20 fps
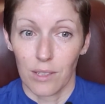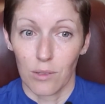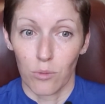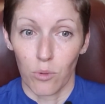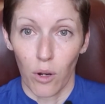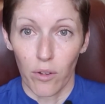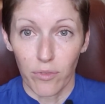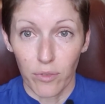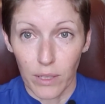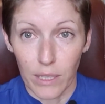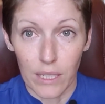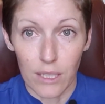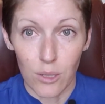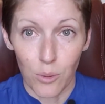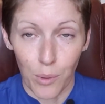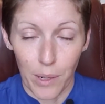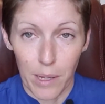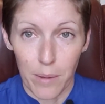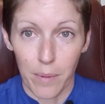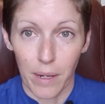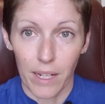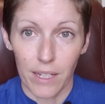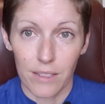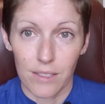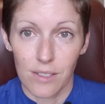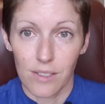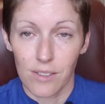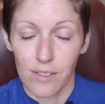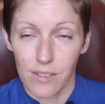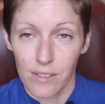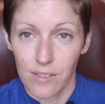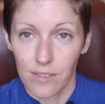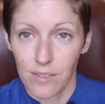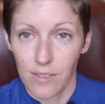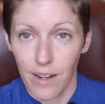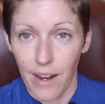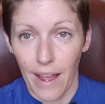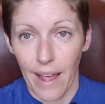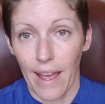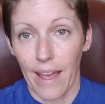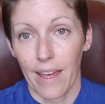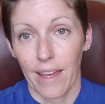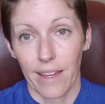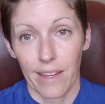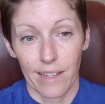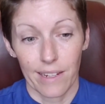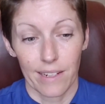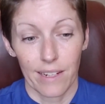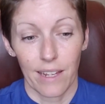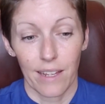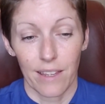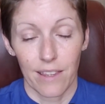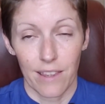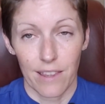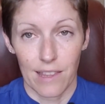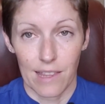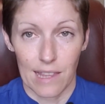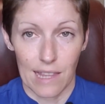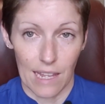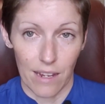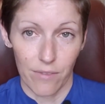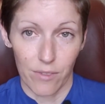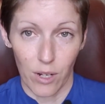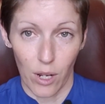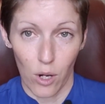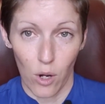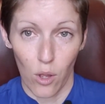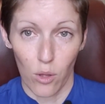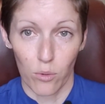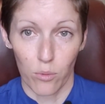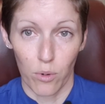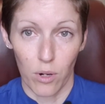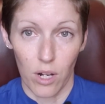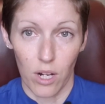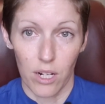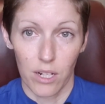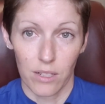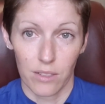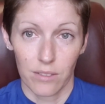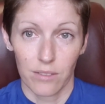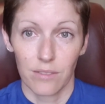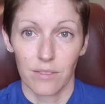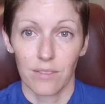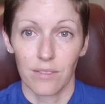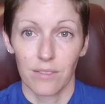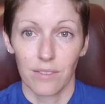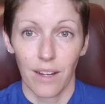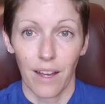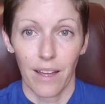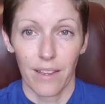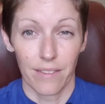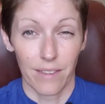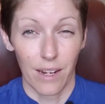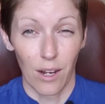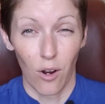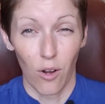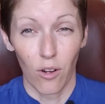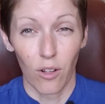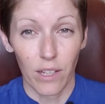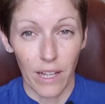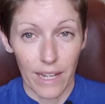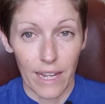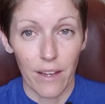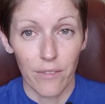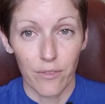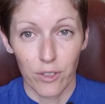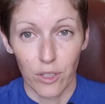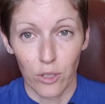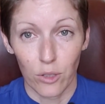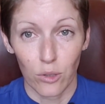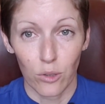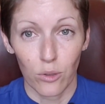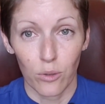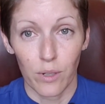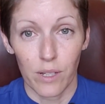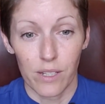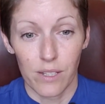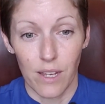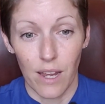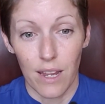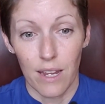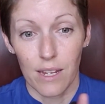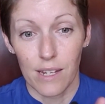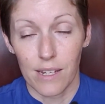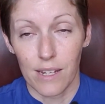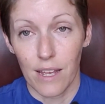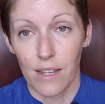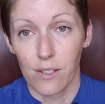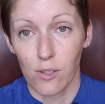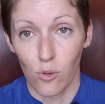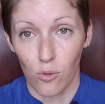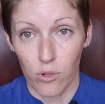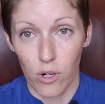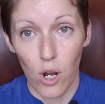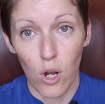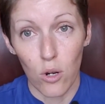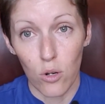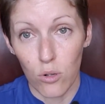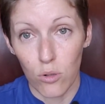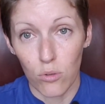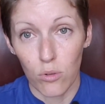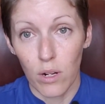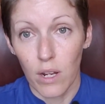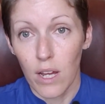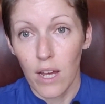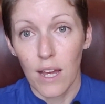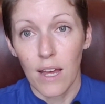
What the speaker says: Roughly 20 minutes, and they've done all the work, and then all I have to do is say yes or no